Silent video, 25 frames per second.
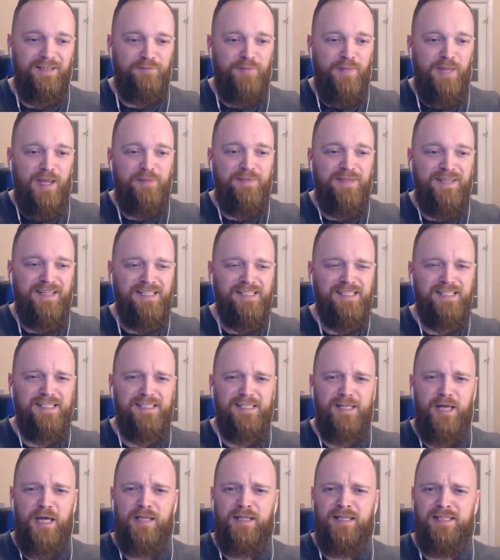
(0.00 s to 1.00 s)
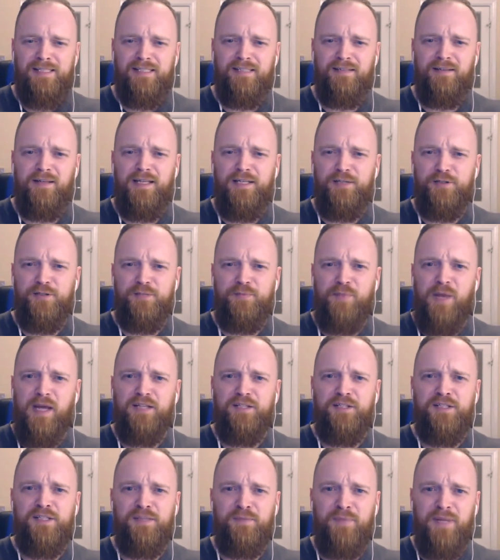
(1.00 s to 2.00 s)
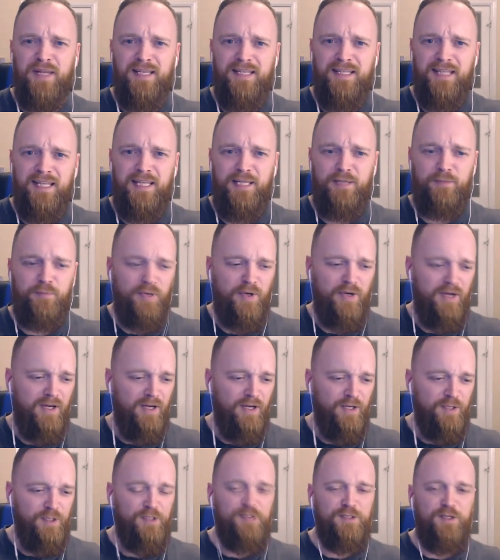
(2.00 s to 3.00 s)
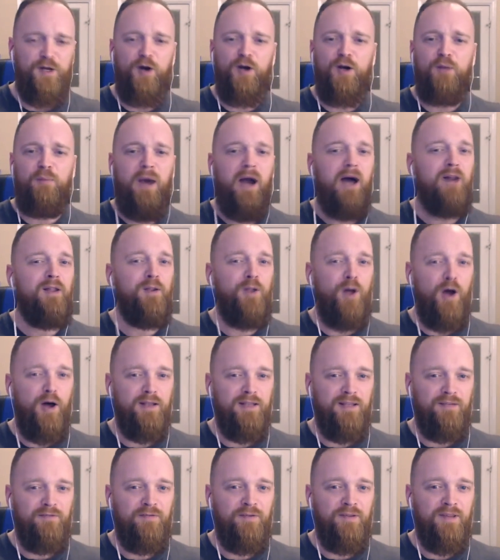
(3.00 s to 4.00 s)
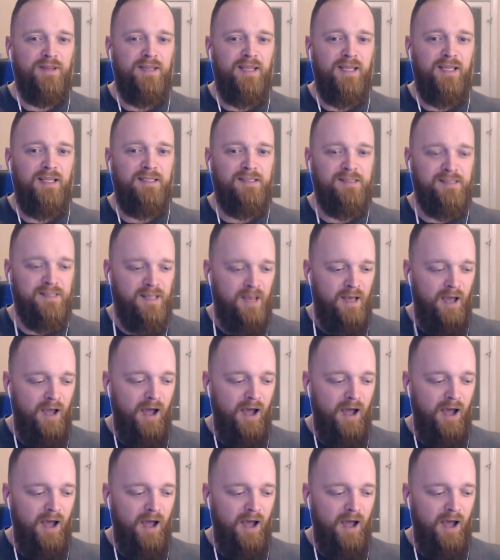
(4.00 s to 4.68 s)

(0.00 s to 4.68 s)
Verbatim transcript: maybe this is this introspection's a bit deep you talk about a lot of different things,